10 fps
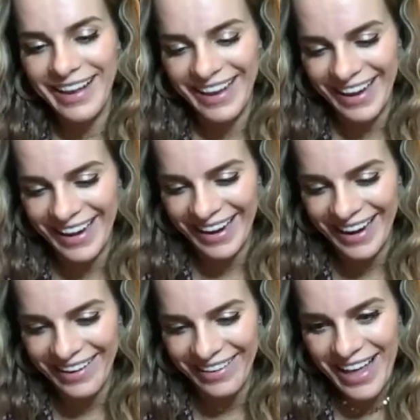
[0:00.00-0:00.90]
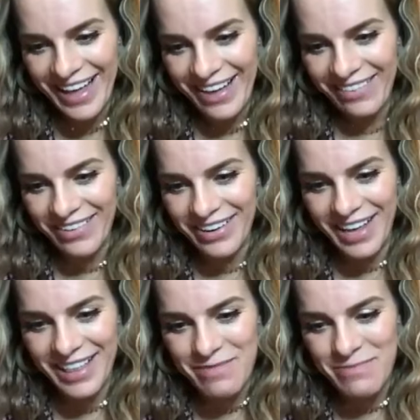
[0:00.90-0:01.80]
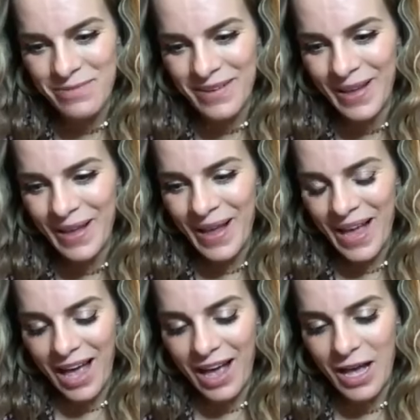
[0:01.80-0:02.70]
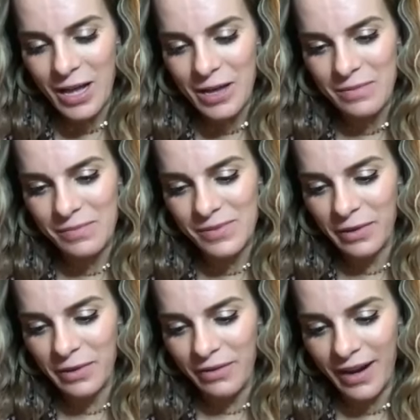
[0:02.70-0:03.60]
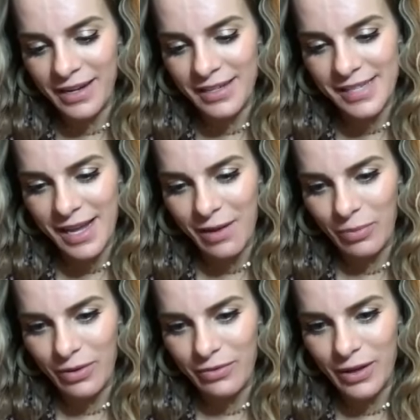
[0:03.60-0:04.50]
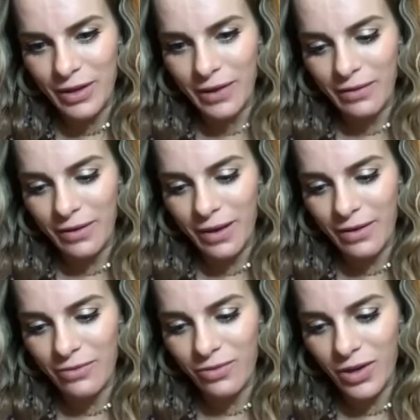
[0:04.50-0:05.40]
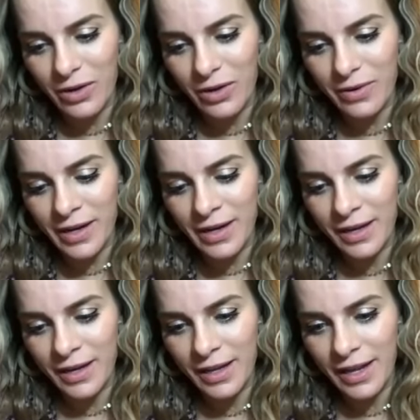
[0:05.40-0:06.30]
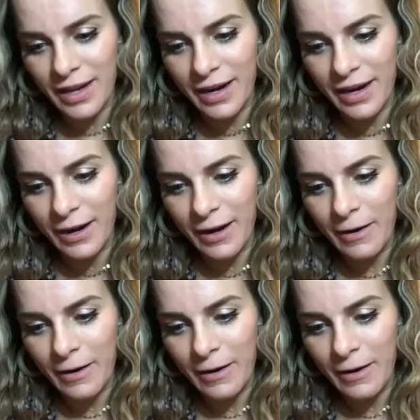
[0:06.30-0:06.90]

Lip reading: You know, we ever had that moment. So let me find an example of a good one here.